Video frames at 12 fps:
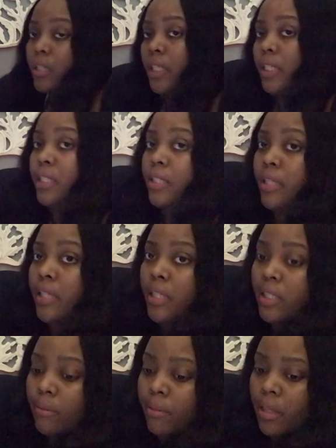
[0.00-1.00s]
He's
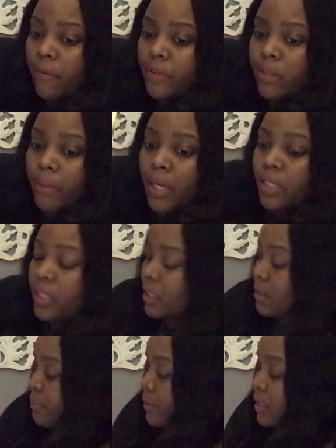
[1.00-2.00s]
getting something off his mouth. He's
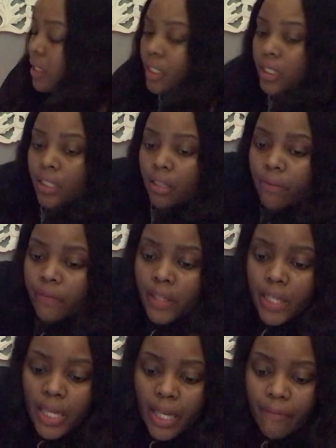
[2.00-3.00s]
expressing himself.
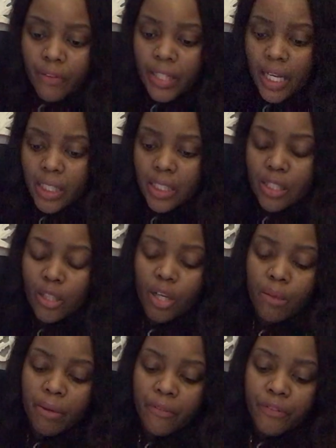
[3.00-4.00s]
Forgot to
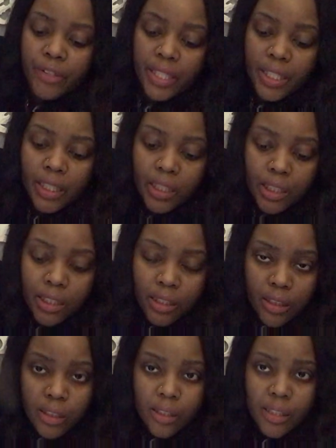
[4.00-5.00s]
start my freaking
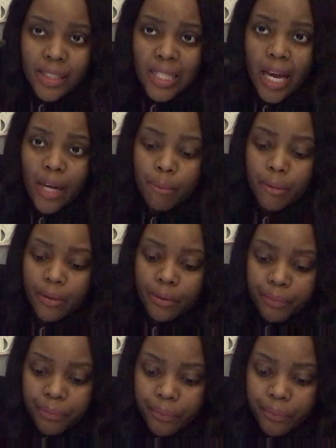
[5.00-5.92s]
timer.